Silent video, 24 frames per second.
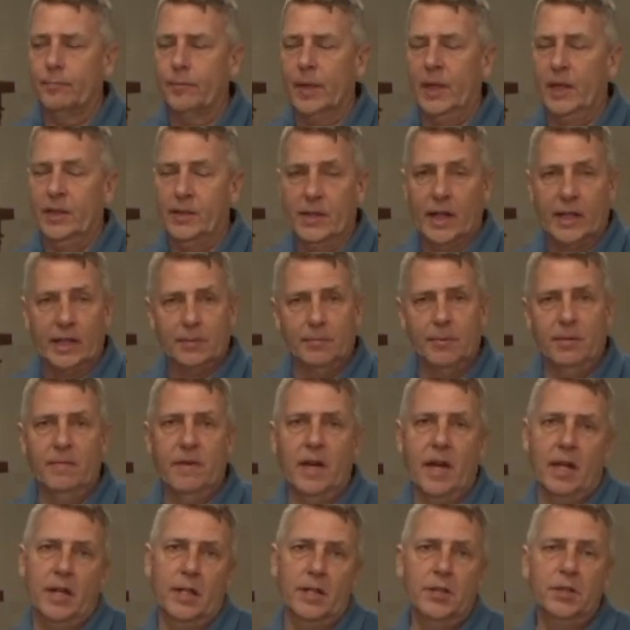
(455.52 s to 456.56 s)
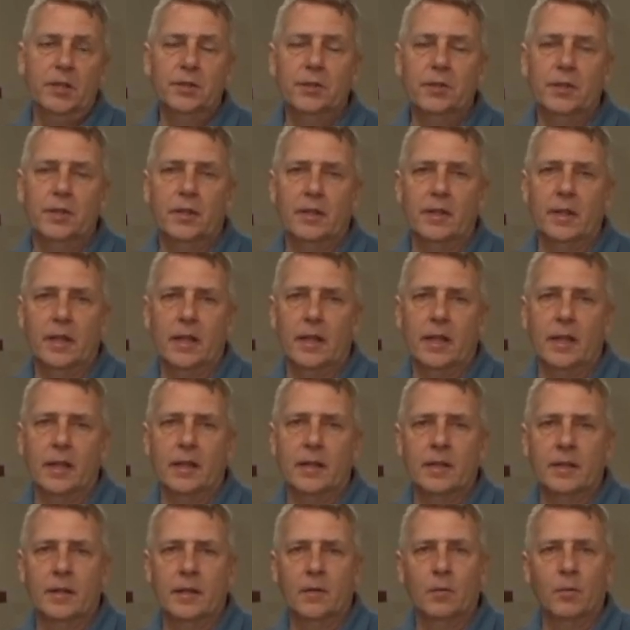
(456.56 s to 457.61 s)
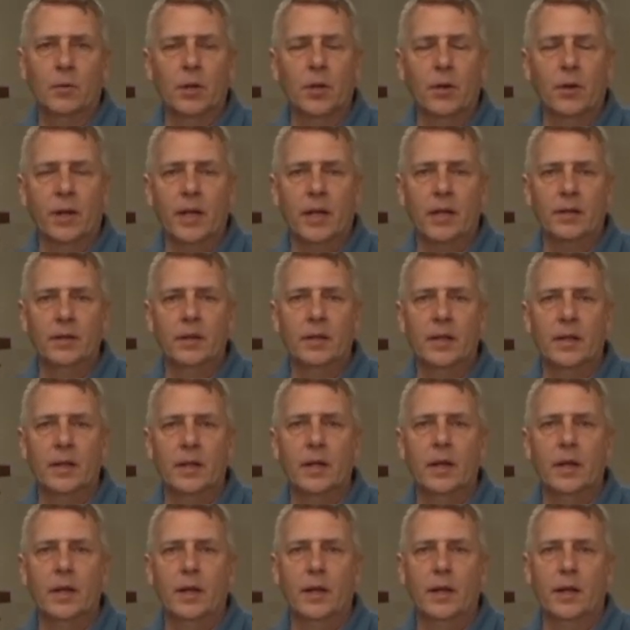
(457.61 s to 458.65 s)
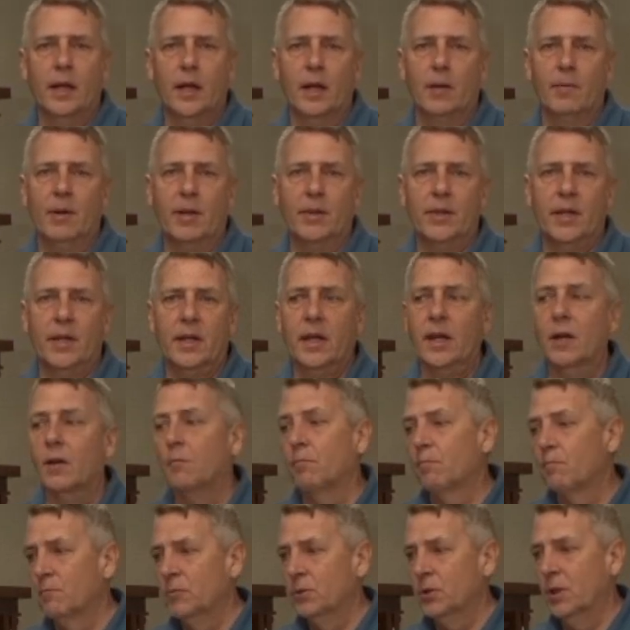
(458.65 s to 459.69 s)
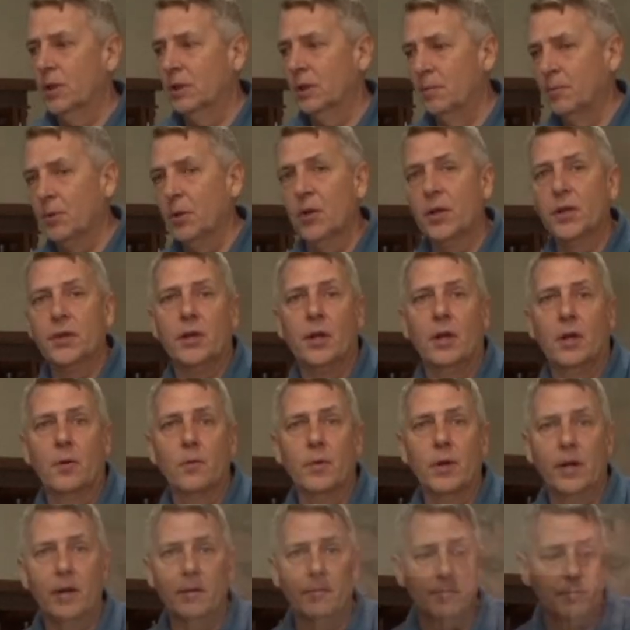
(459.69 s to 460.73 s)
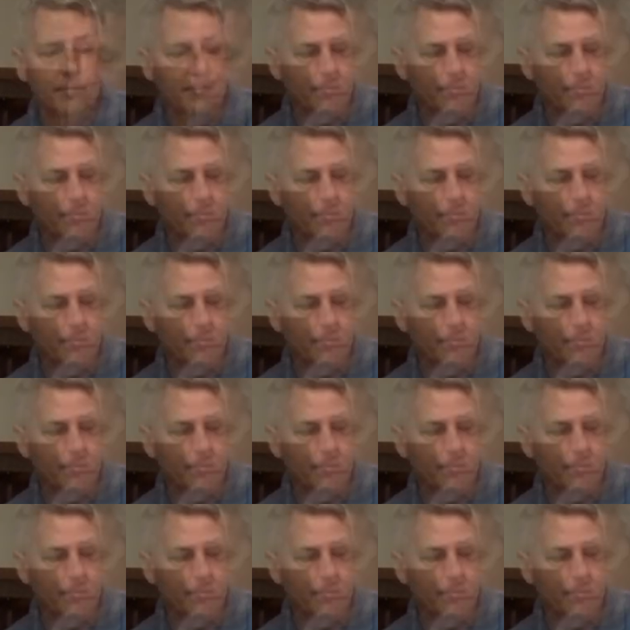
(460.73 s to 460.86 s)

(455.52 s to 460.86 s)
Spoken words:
it's got some advantages, and we'll go ahead and talk about that now. So let me go get the hardware.